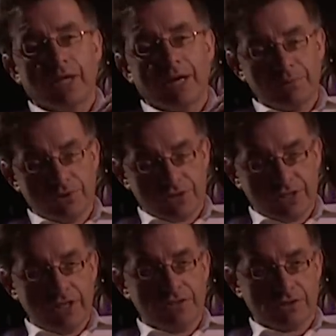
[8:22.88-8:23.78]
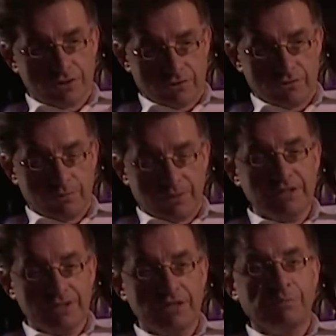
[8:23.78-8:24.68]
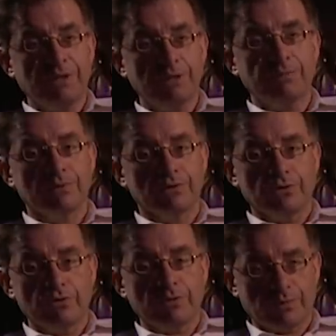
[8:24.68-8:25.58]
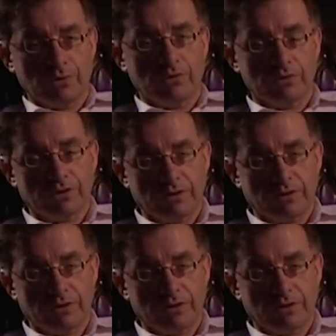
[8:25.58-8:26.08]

Abductees as a group, and indeed people who report